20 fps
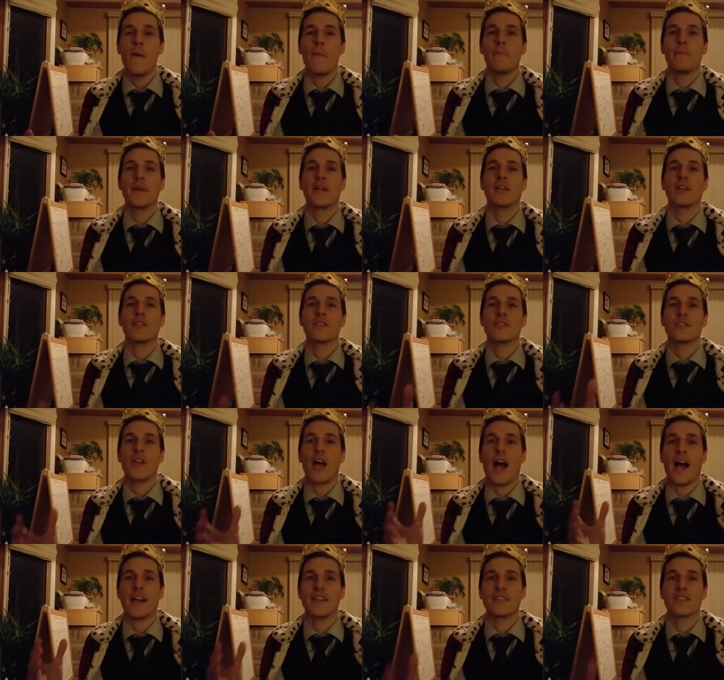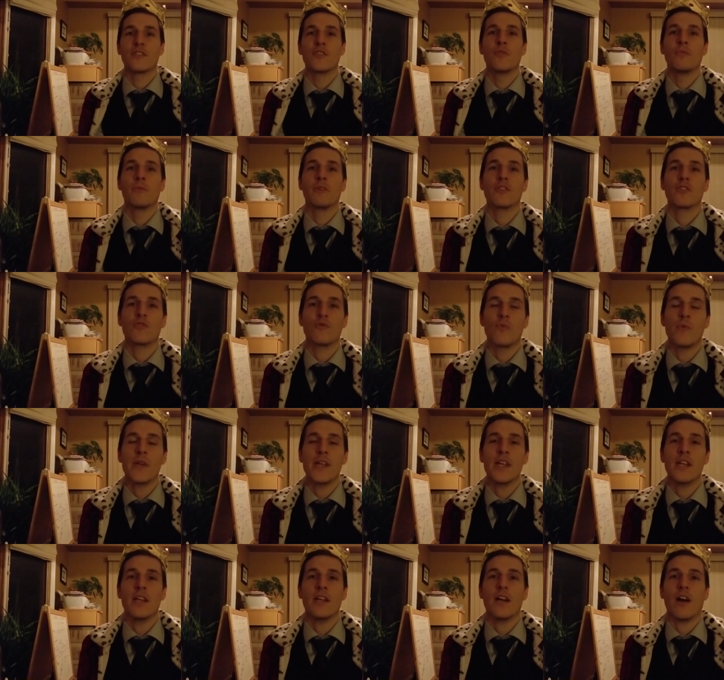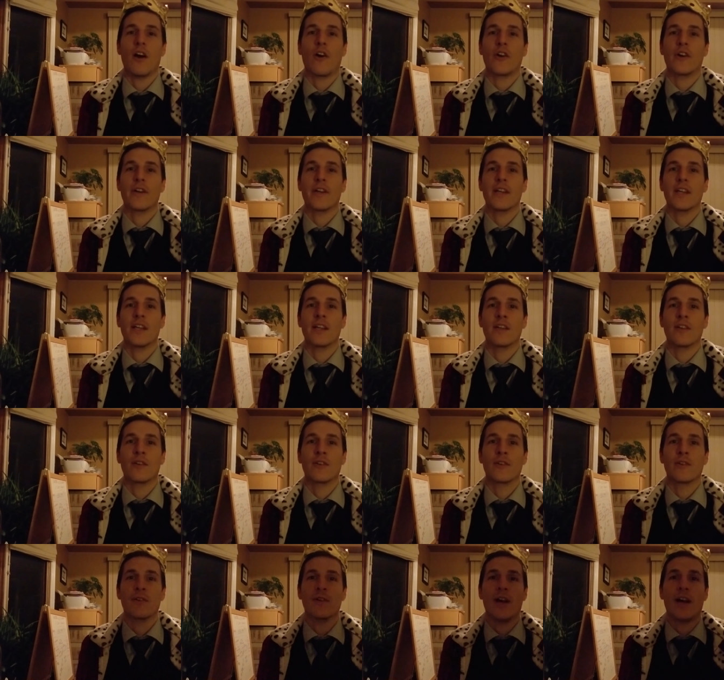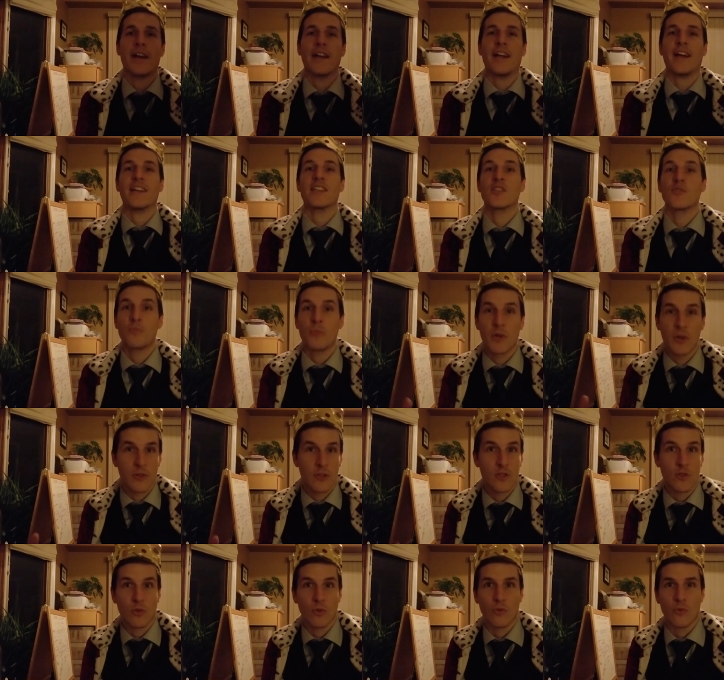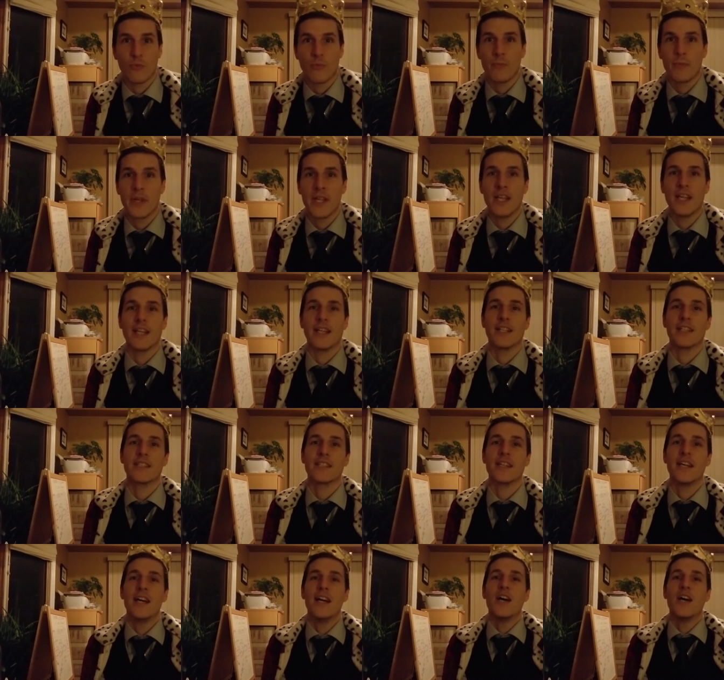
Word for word: because as humans we are here and as spiritual beings